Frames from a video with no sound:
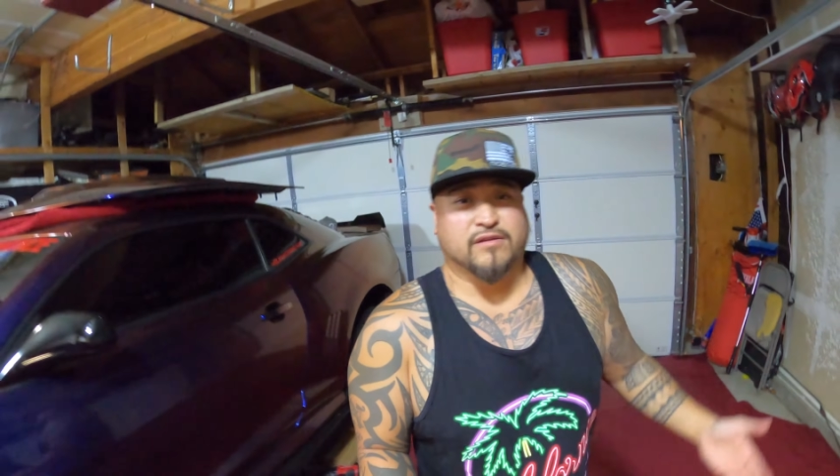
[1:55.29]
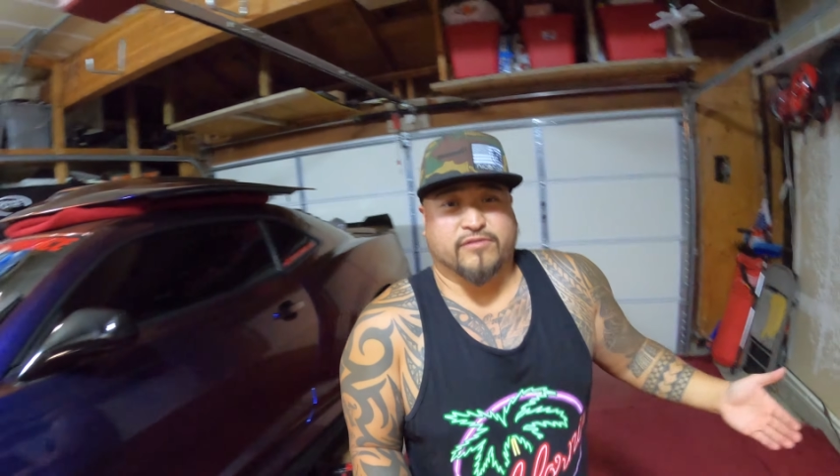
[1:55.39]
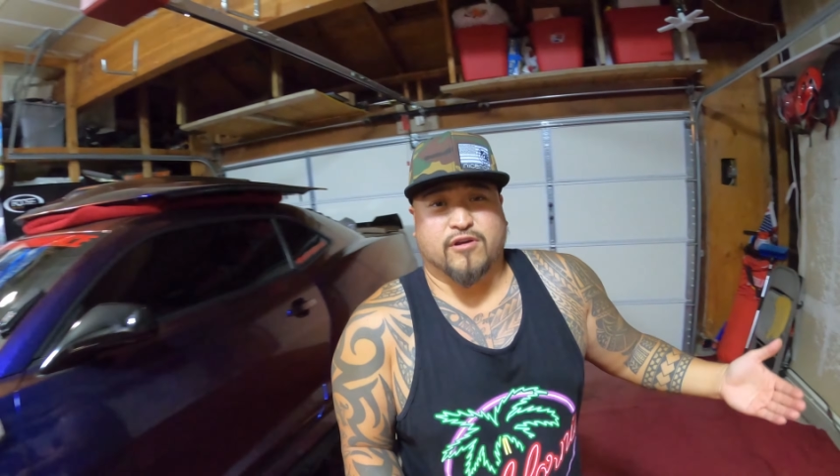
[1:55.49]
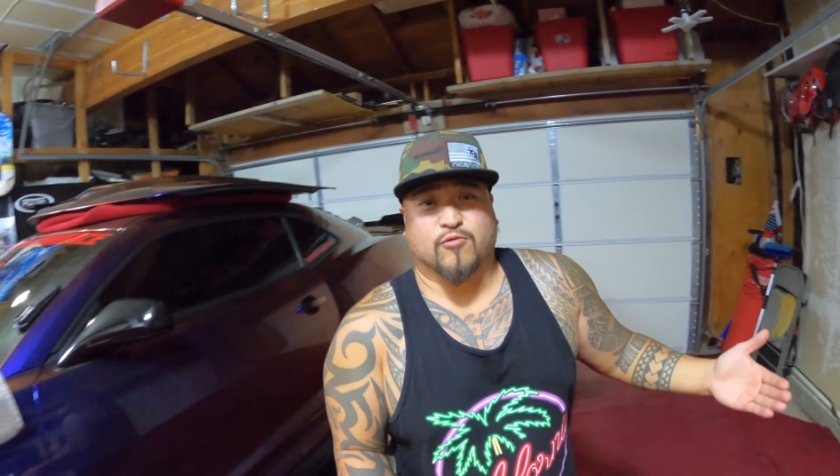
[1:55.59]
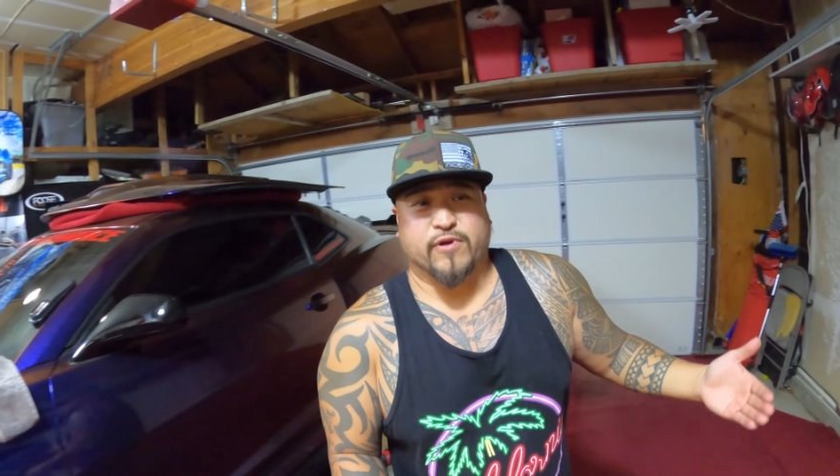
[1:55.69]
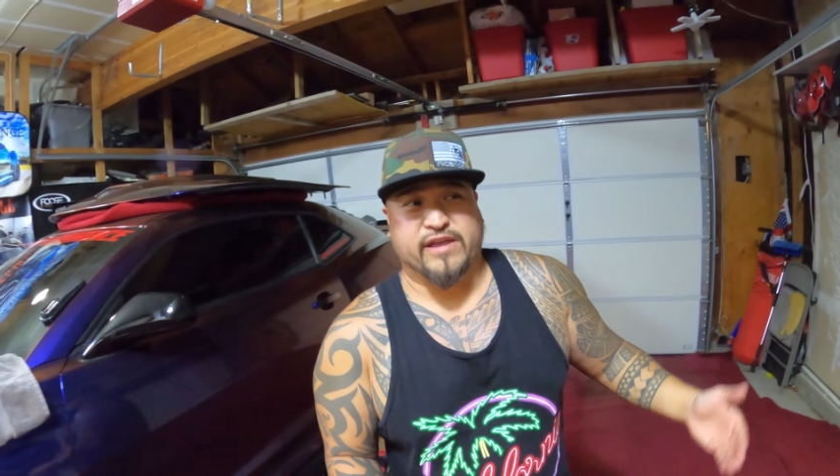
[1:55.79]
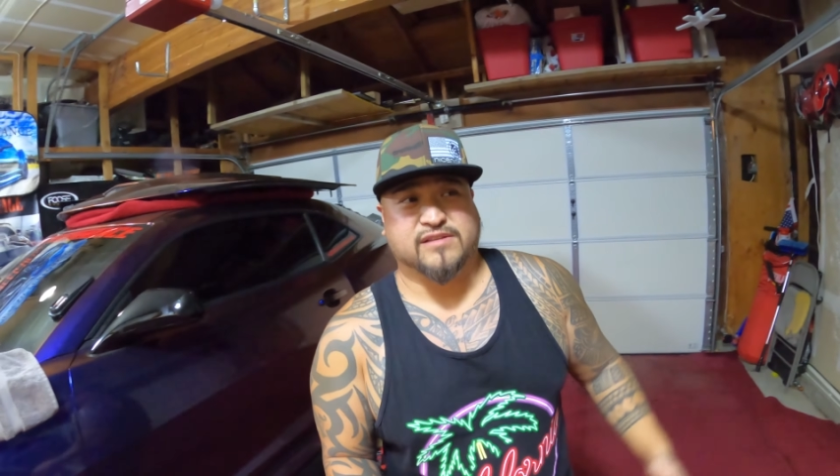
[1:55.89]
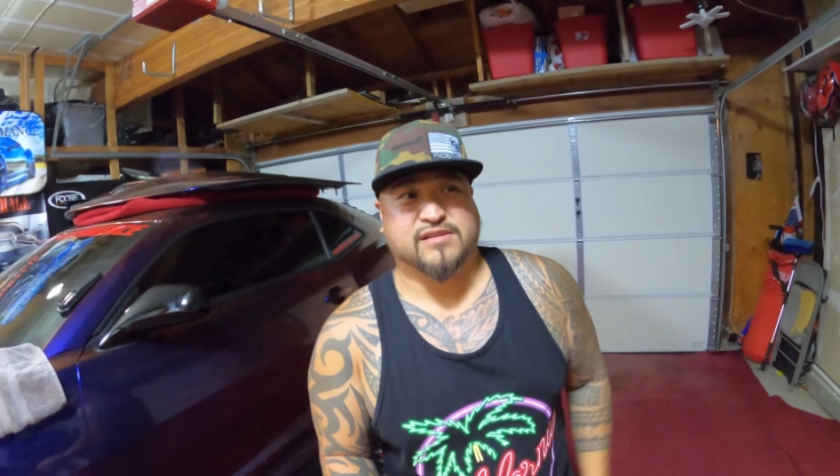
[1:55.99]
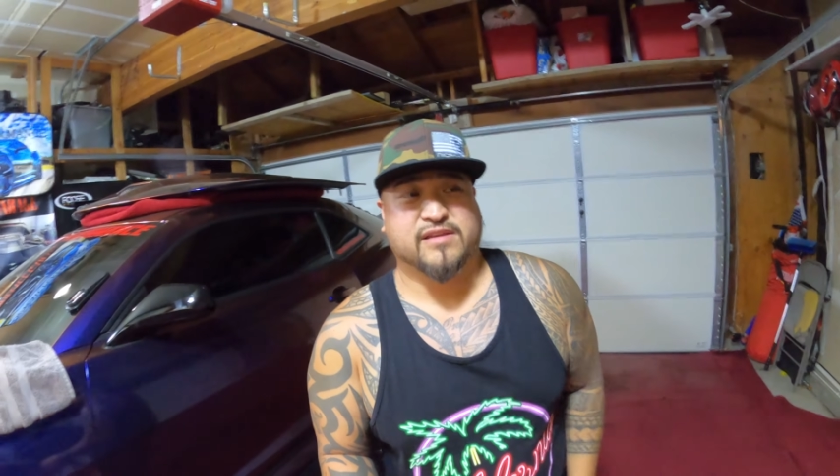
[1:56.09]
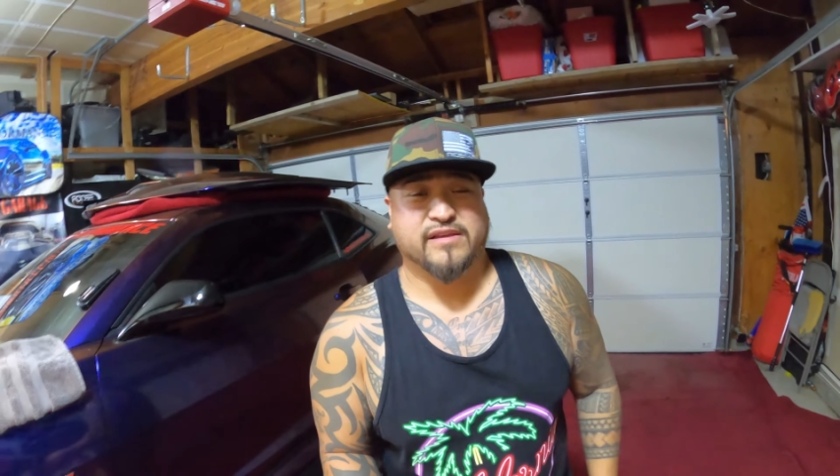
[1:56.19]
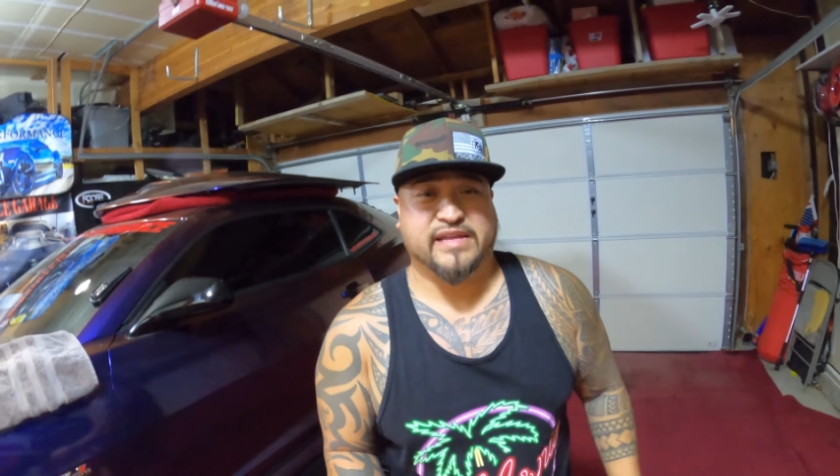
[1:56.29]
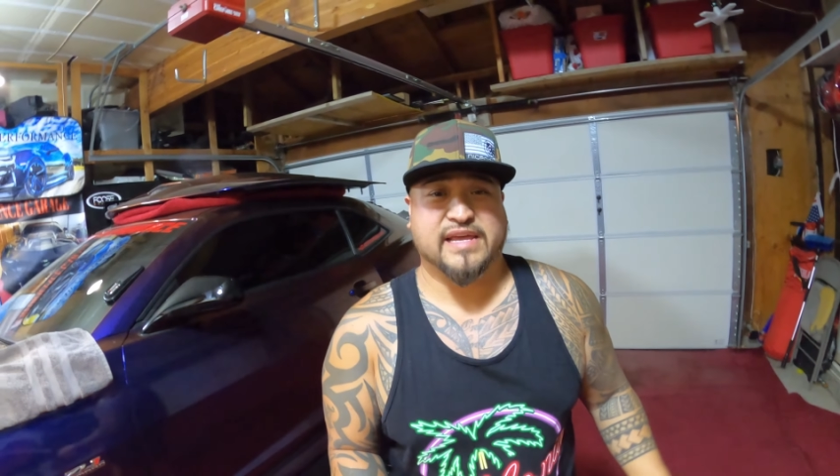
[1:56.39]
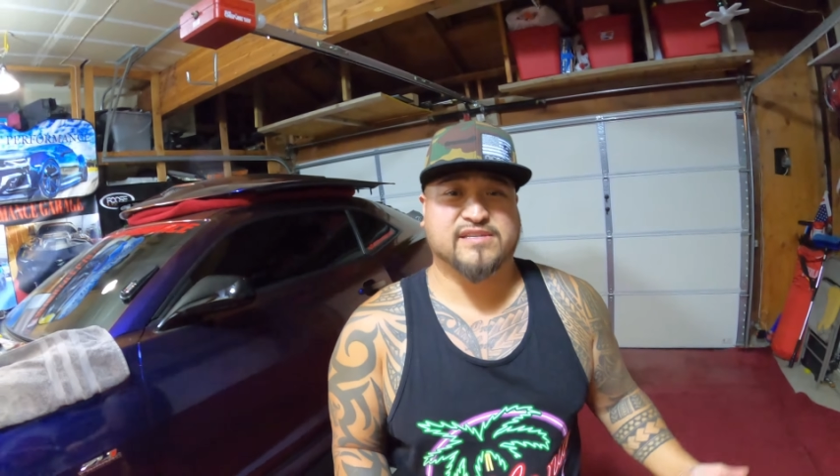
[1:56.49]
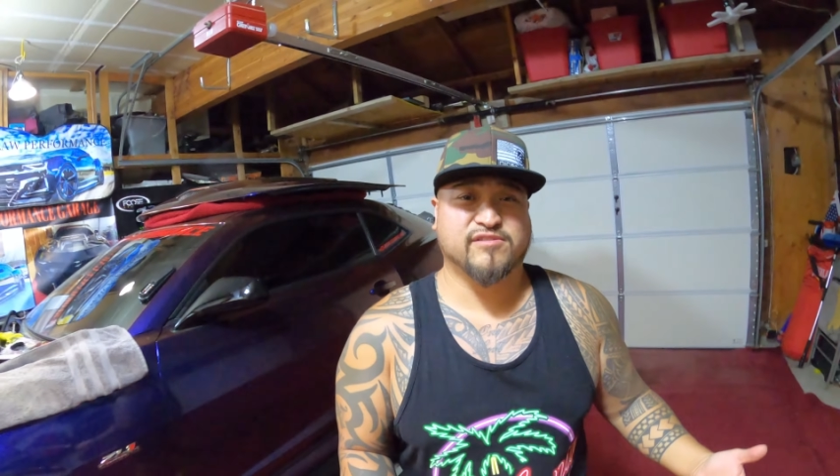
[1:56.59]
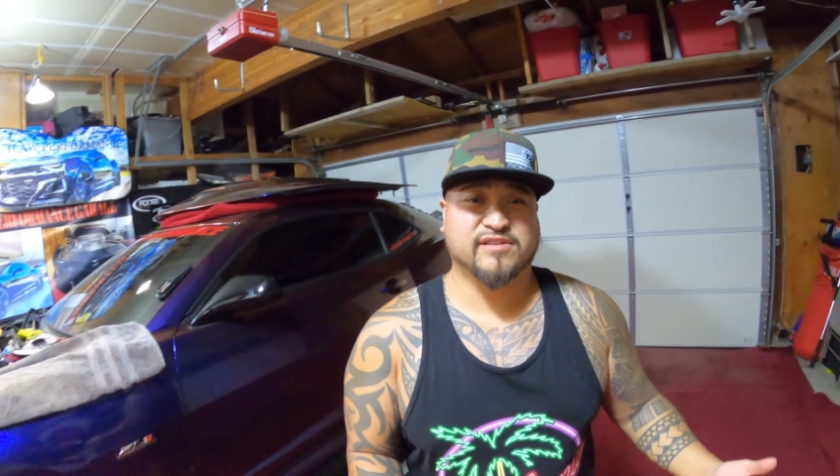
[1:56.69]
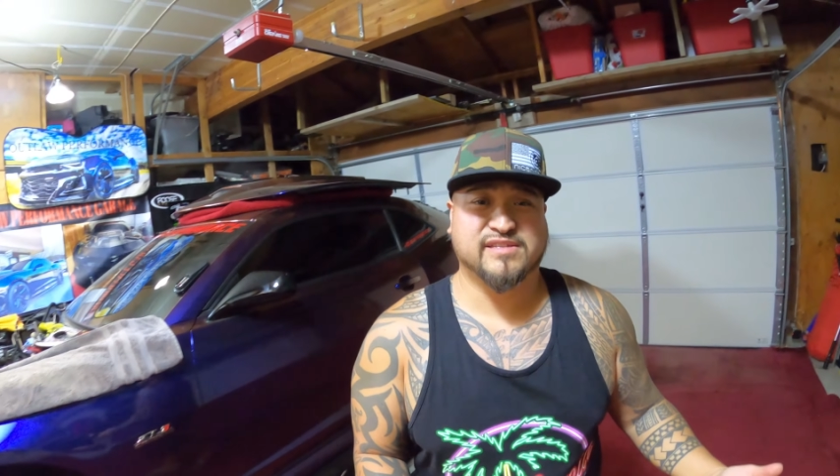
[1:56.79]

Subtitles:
No race. And as you can